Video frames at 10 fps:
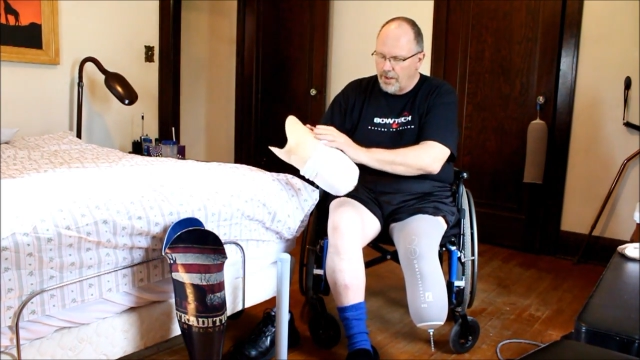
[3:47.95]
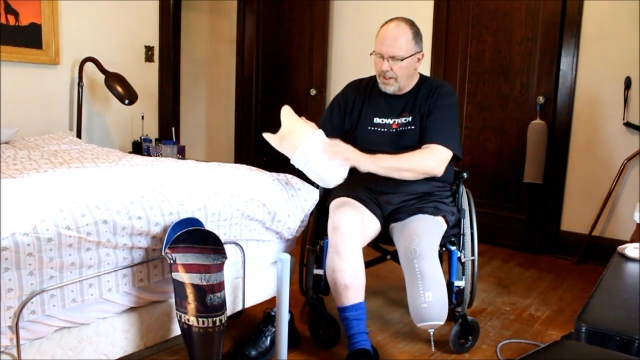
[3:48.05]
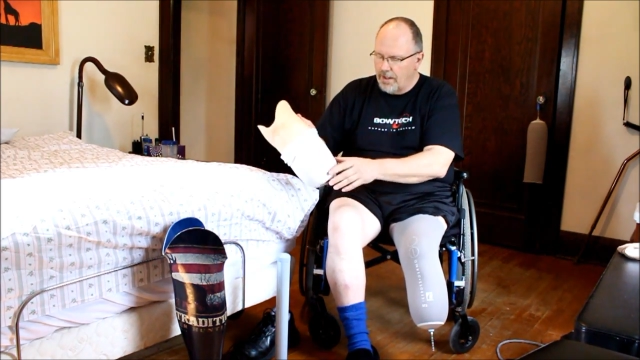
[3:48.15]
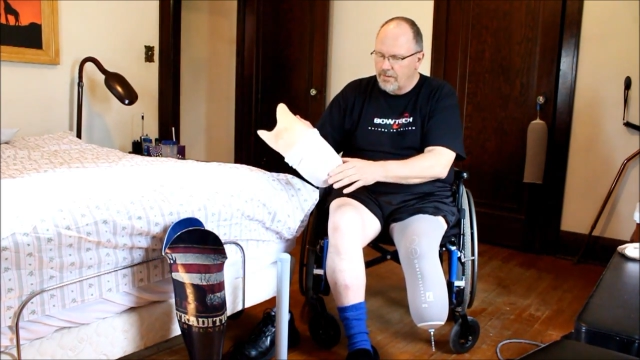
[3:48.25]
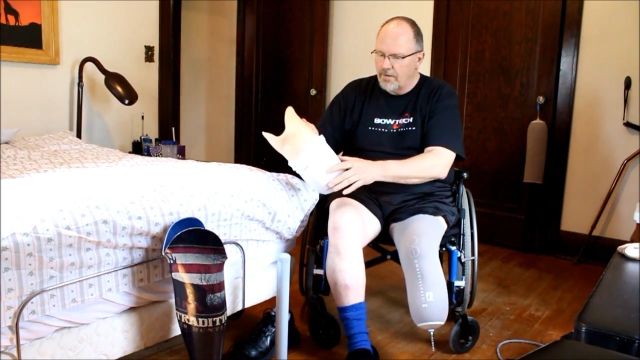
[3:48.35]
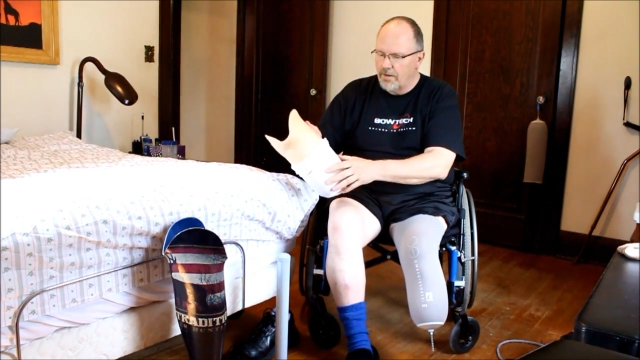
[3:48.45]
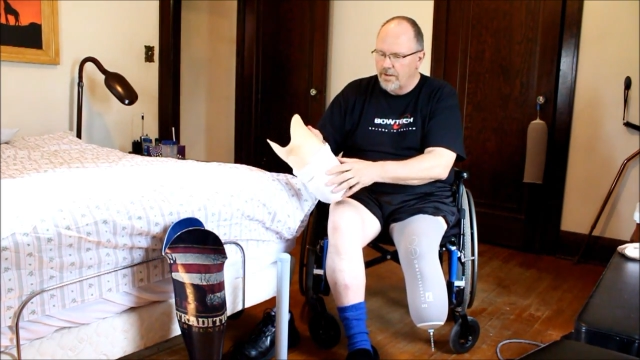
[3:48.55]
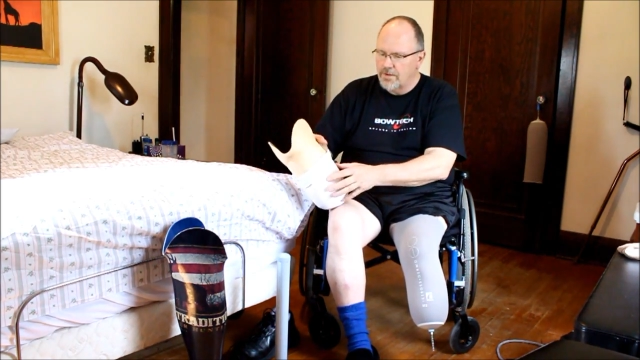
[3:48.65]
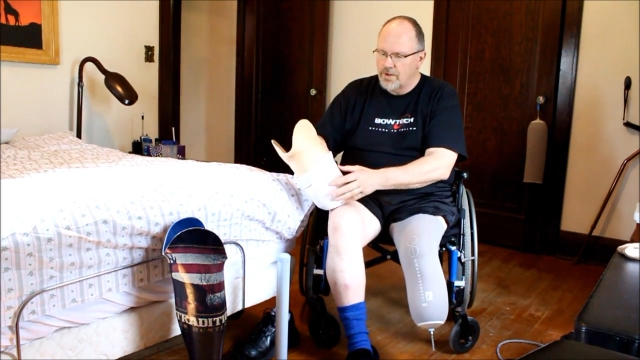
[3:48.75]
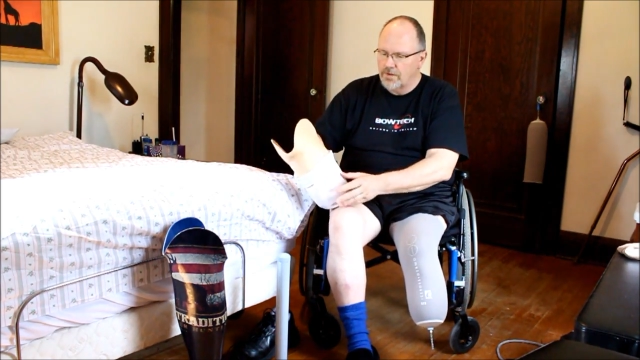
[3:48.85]
the outside of
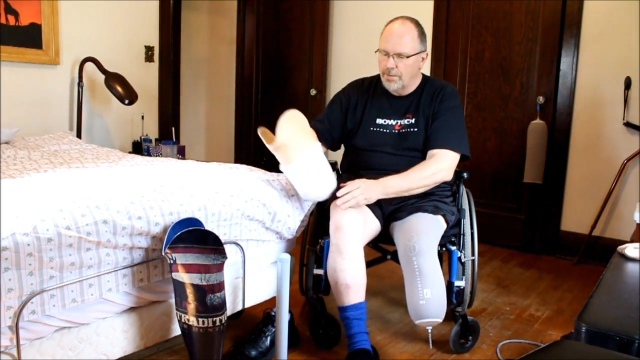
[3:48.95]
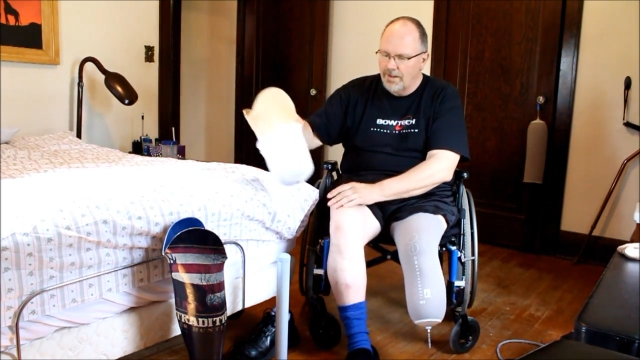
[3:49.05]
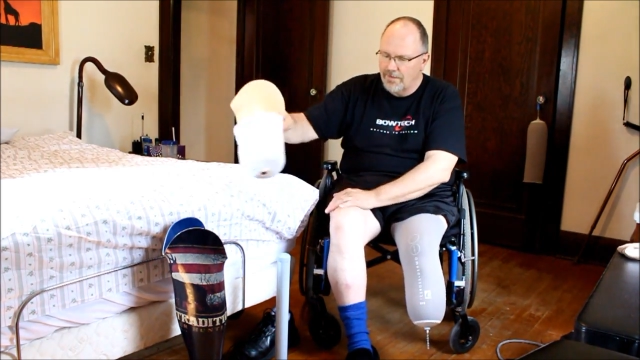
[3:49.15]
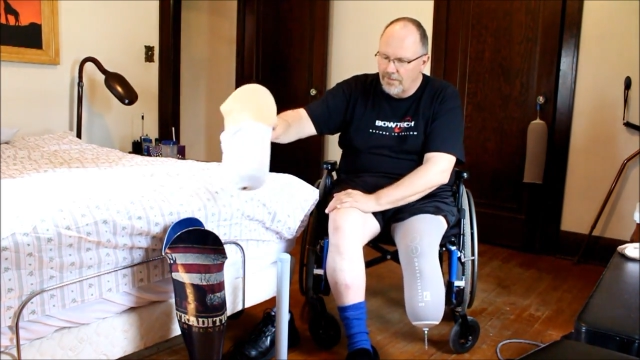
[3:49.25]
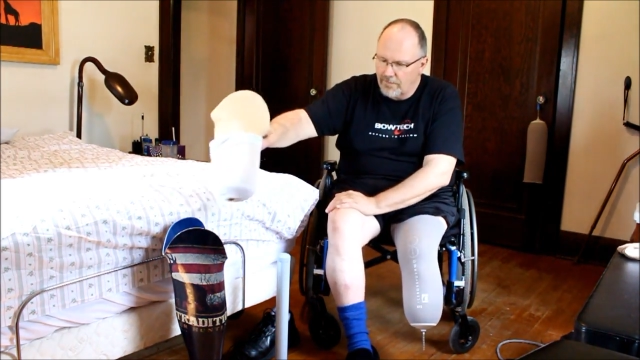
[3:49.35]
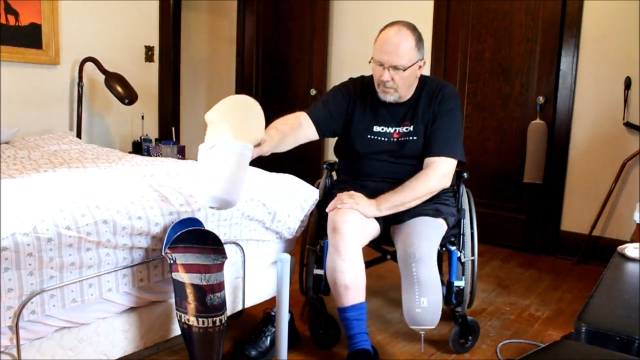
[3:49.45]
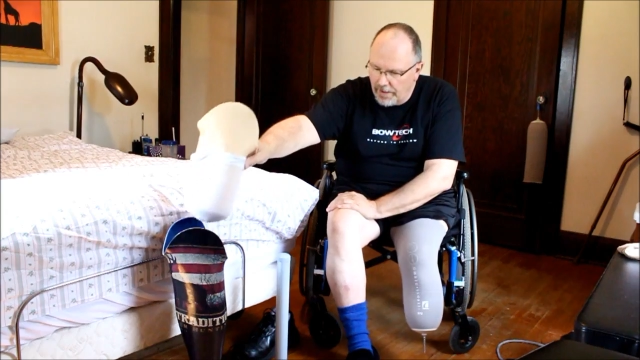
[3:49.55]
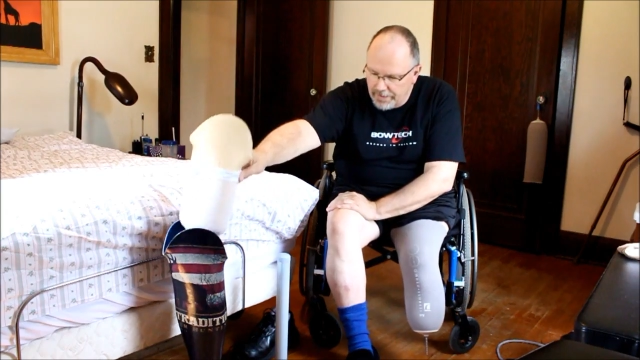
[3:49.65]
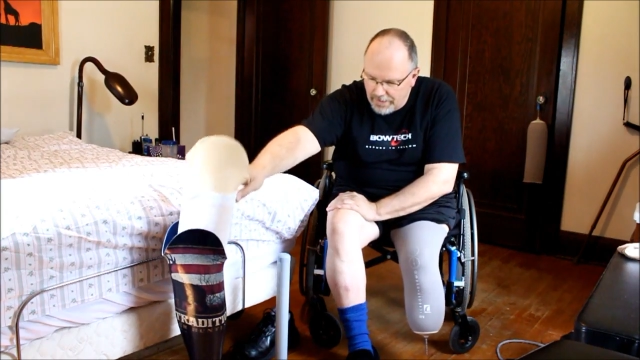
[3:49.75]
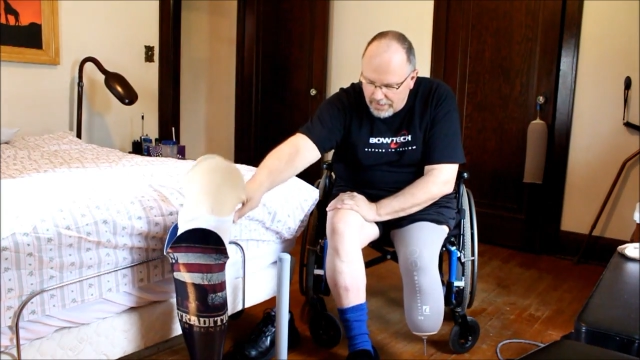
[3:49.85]
this just makes it
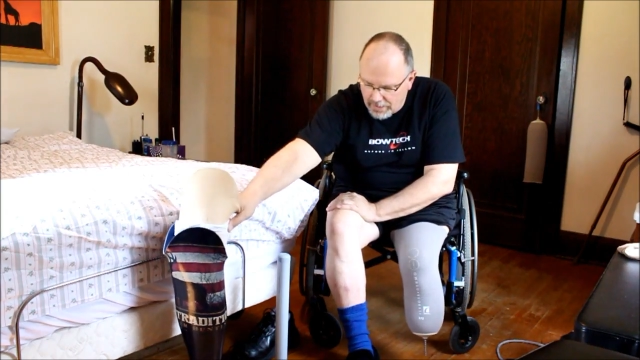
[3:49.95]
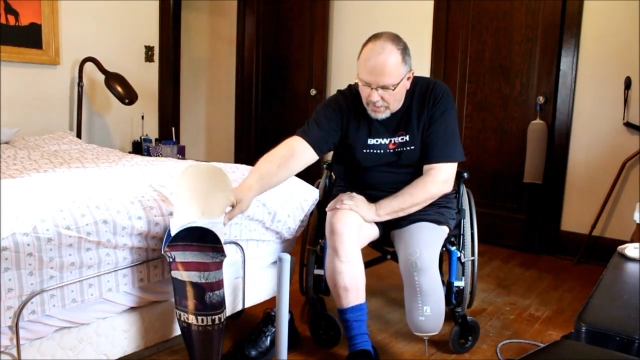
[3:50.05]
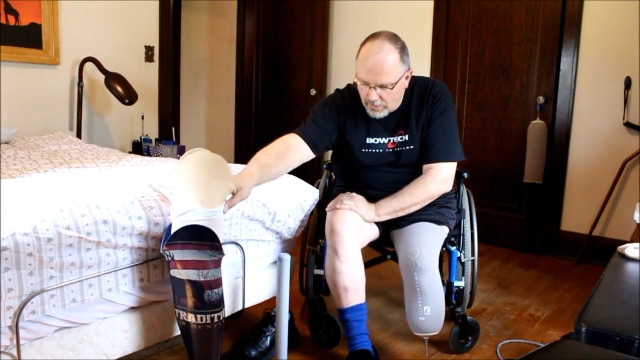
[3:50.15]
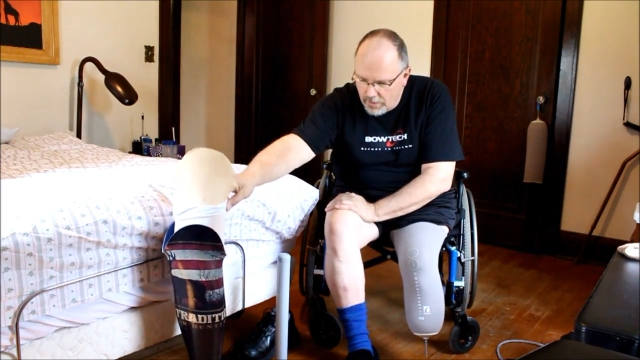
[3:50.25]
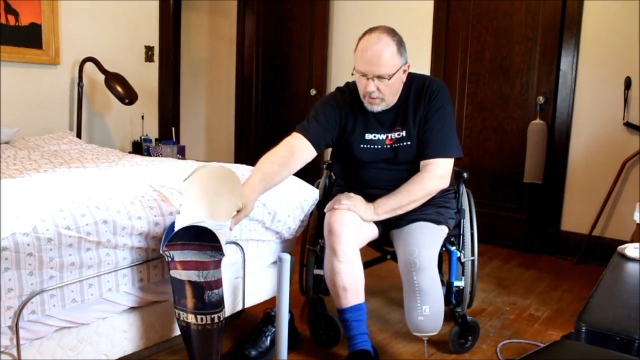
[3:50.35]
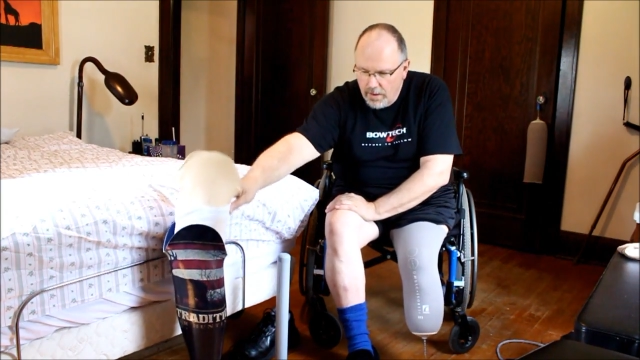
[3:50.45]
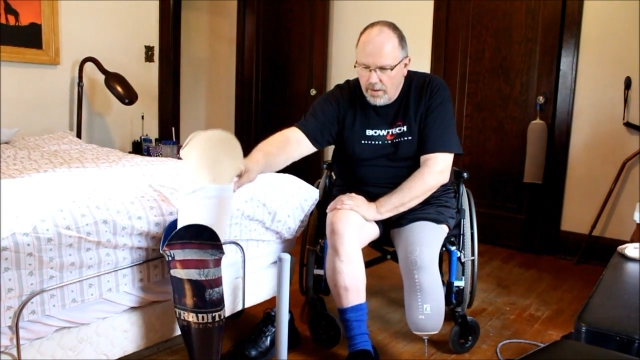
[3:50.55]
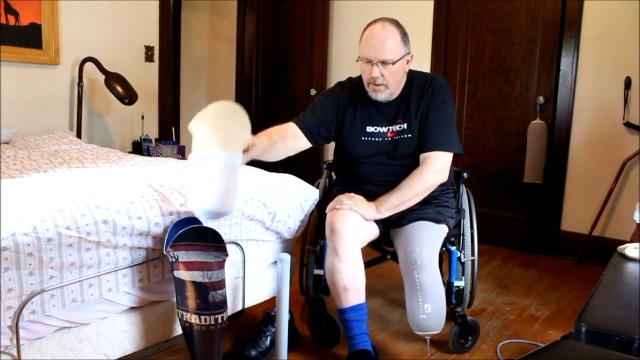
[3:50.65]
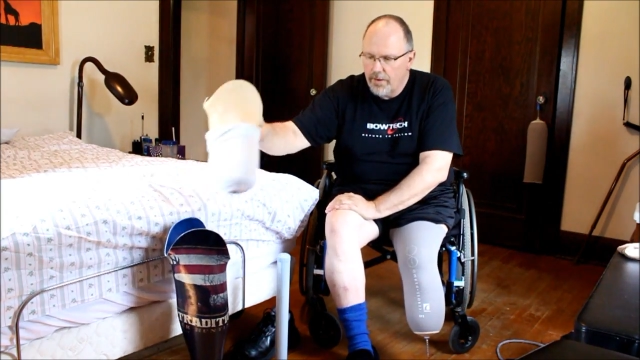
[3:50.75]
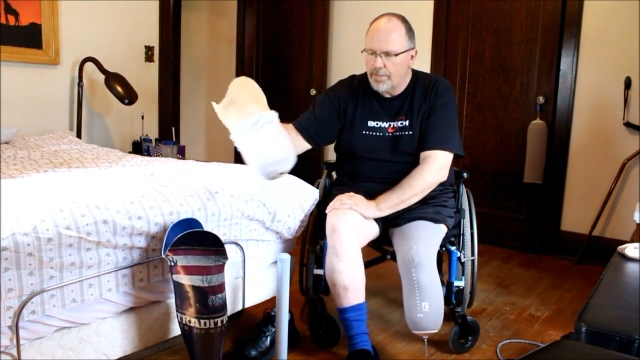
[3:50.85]
slide in and out of
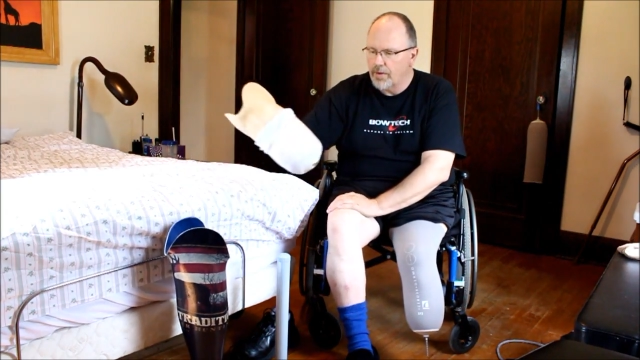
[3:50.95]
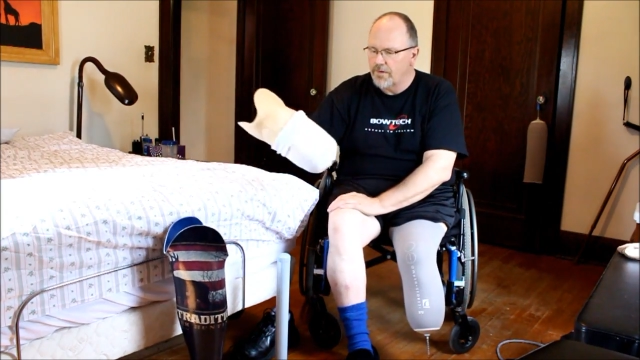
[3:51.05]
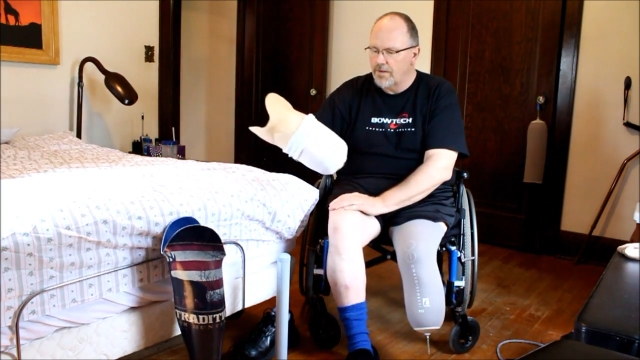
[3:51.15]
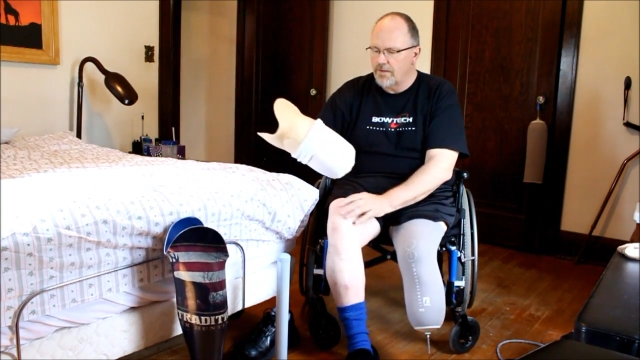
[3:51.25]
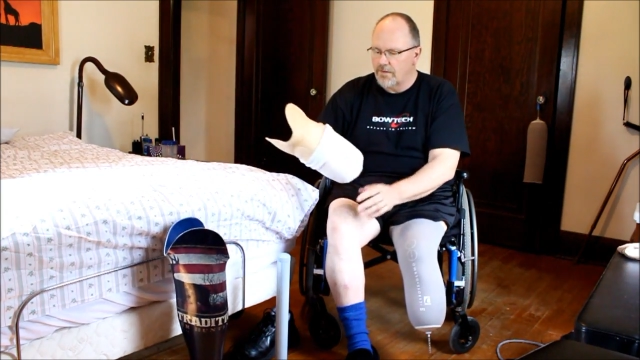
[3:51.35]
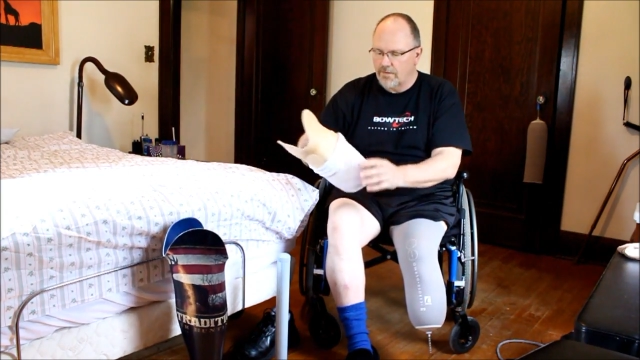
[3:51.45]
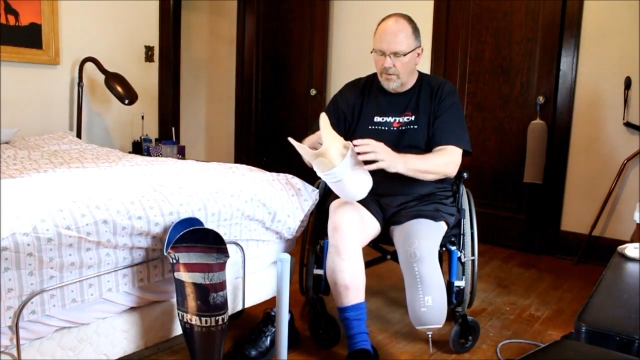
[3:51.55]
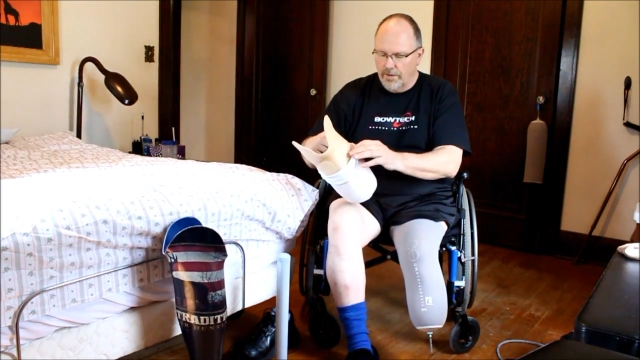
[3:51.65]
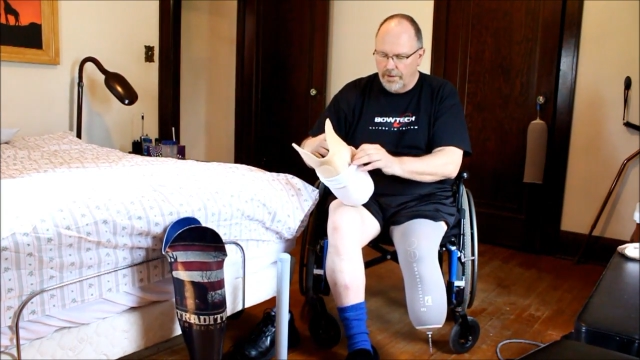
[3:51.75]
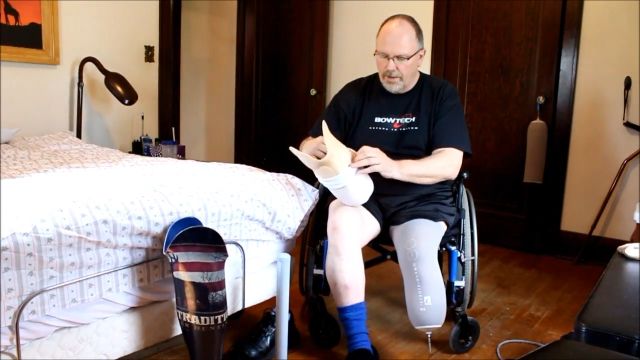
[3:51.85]
the prosthesis a
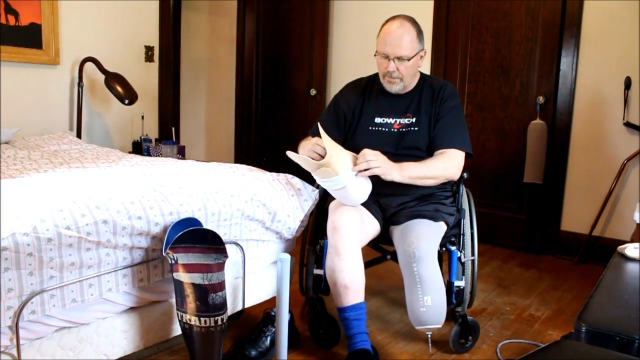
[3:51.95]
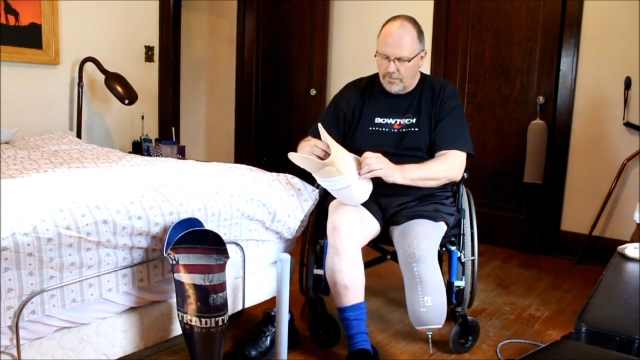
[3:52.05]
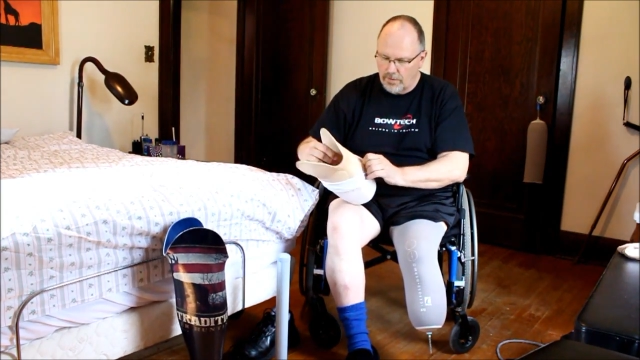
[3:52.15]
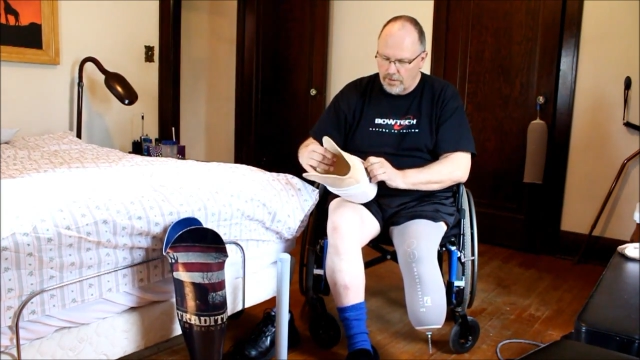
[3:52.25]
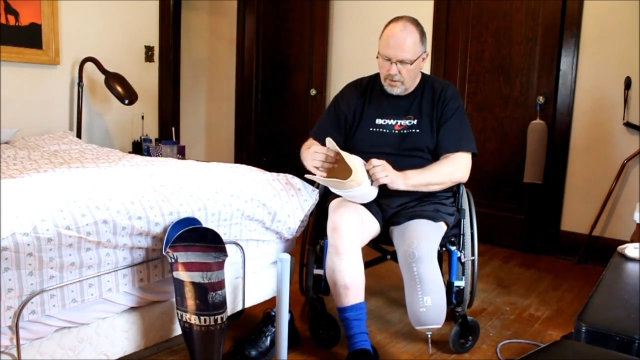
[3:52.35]
little easier.